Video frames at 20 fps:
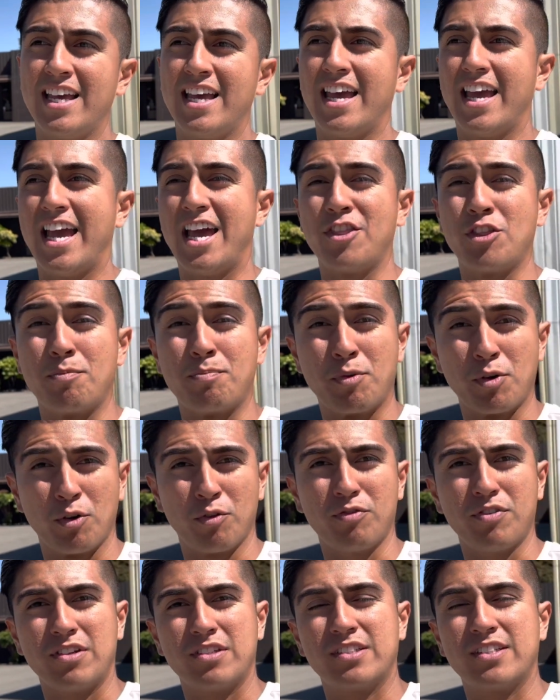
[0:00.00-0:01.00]
and the
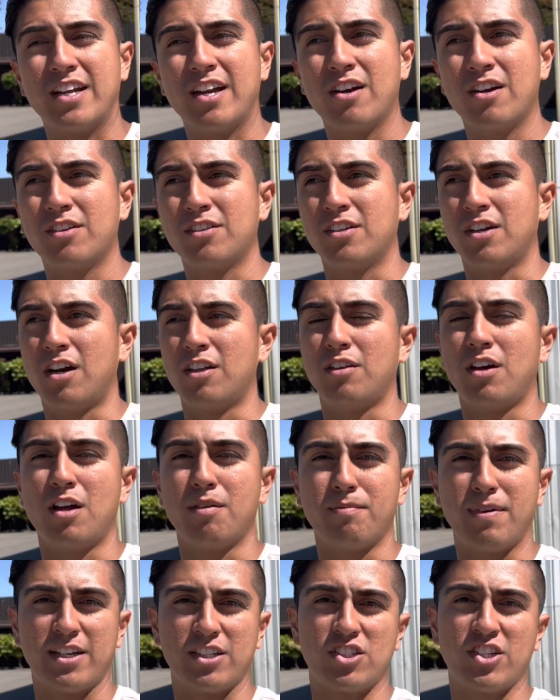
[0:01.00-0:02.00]
proof is there on
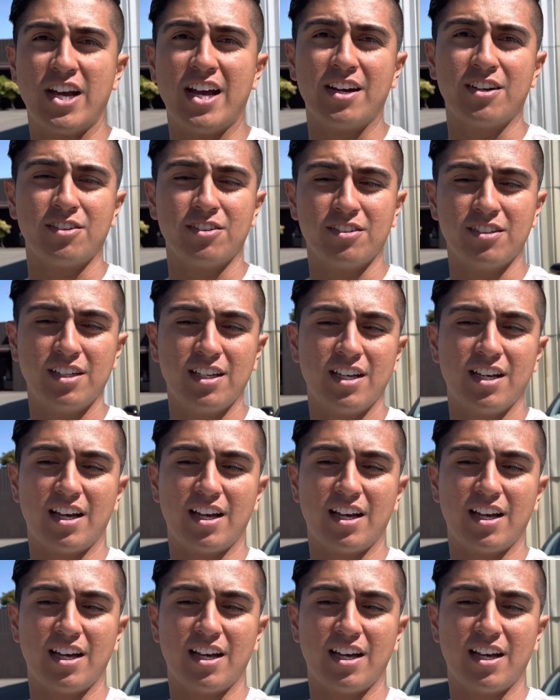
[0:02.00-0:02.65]
my channel.